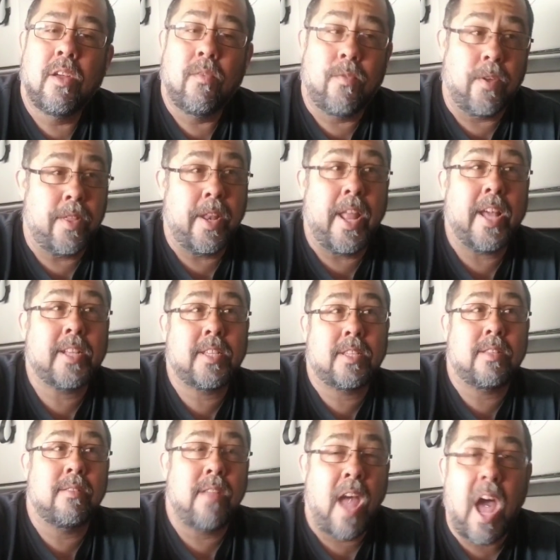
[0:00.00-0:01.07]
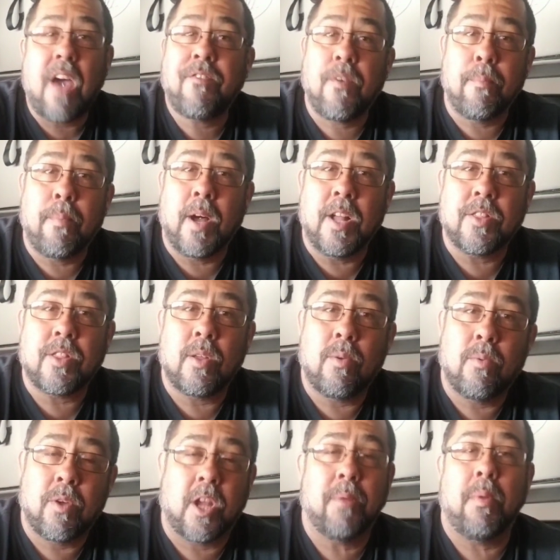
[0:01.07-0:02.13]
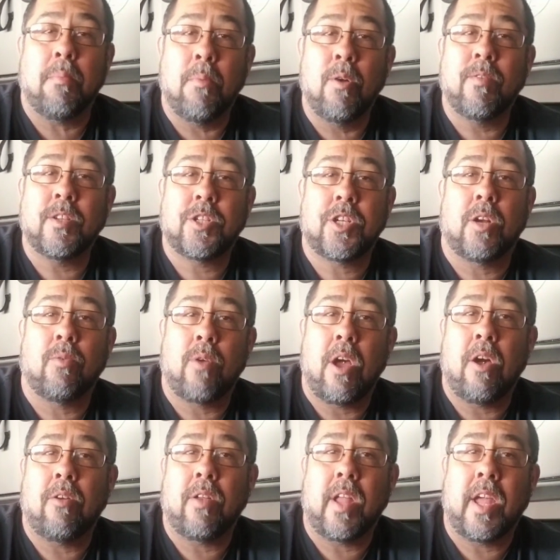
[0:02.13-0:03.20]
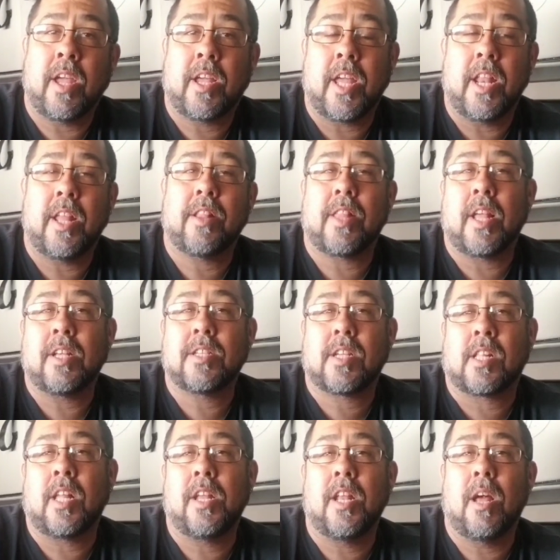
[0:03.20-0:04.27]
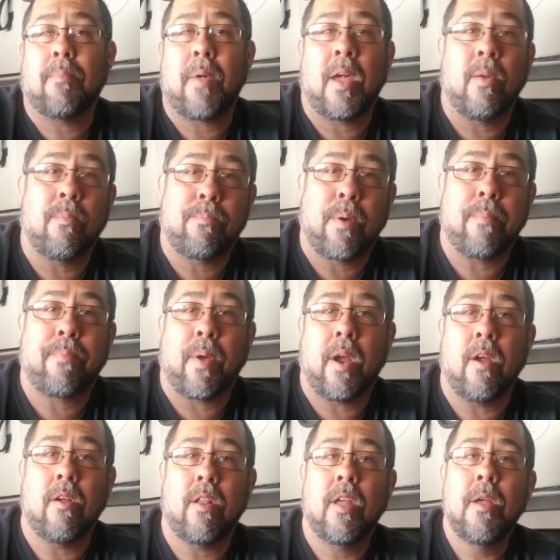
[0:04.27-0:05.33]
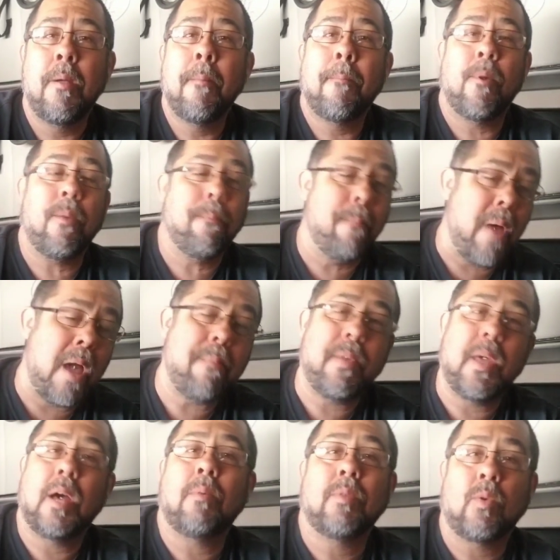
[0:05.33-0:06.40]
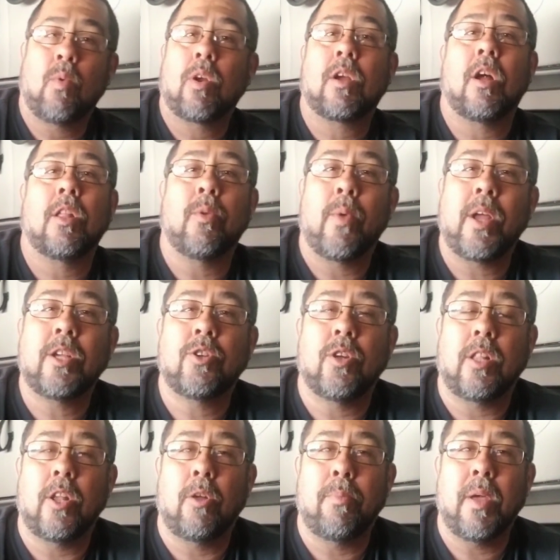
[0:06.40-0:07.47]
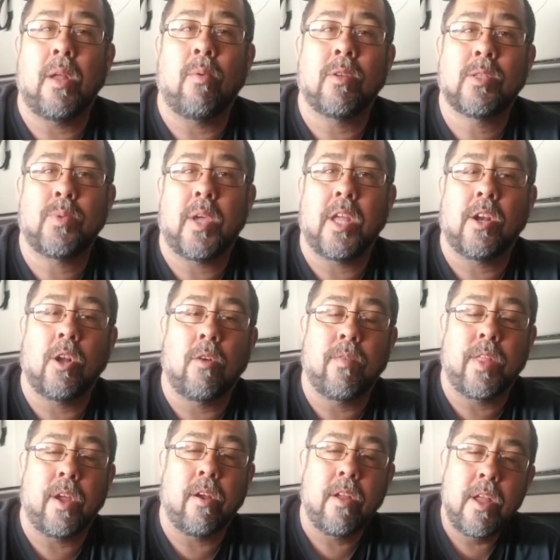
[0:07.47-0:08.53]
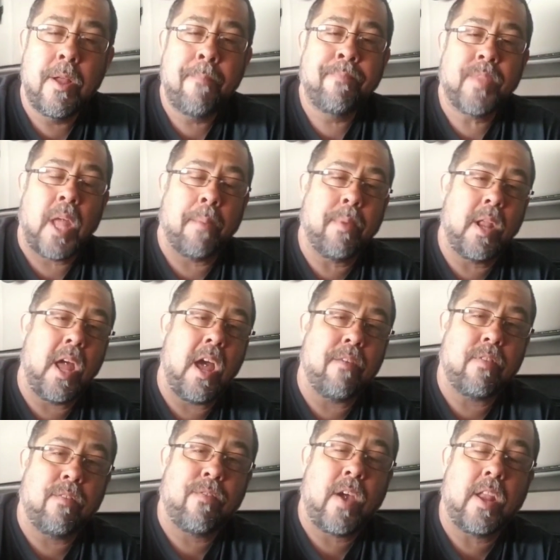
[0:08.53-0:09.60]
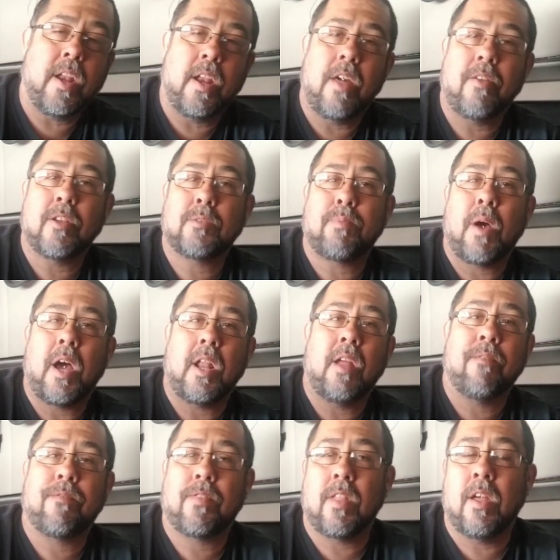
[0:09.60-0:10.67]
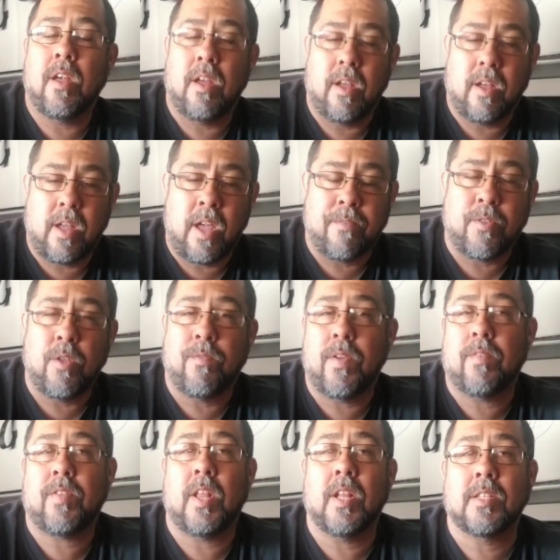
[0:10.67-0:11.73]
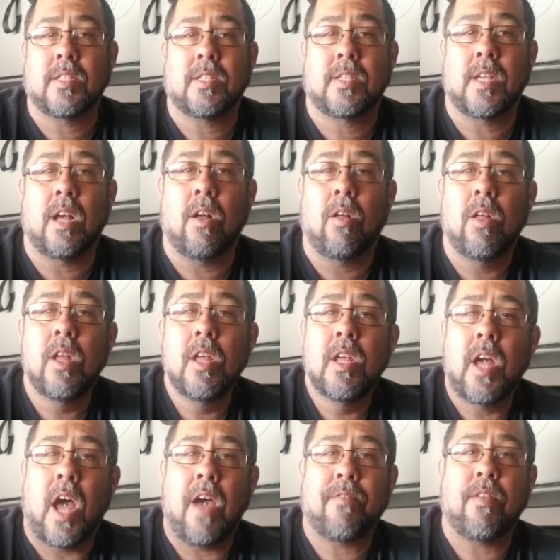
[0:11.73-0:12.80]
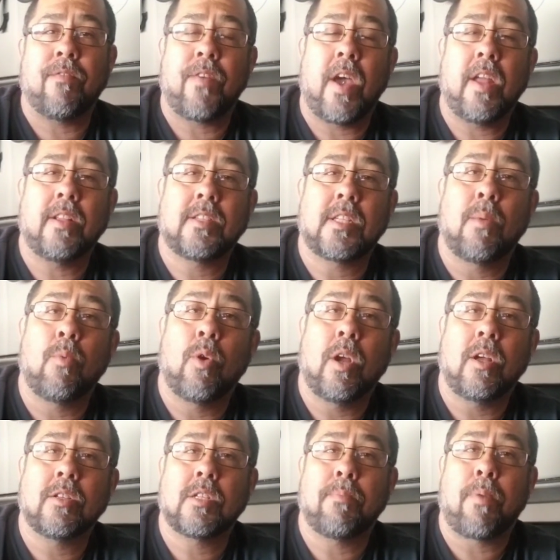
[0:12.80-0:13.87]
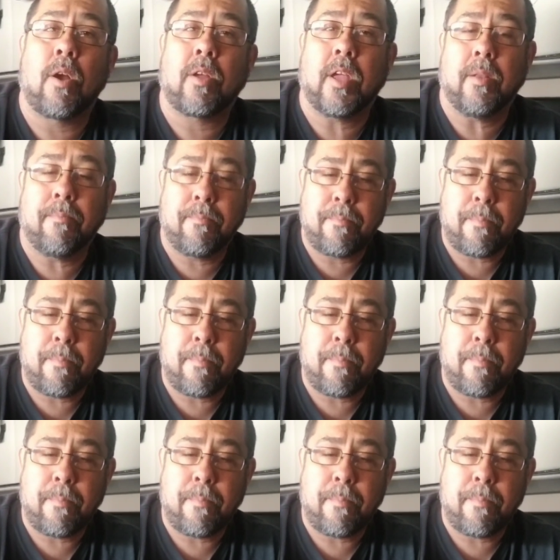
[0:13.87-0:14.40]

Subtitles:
For the next half a month, we're going to be moving shit around and getting things cleaned up and prepared. We might be able to work on the Ranger a little bit once we get it over there. I'm going to have to find another spot. If the F-250 doesn't sell, I have to find somewhere else to park it.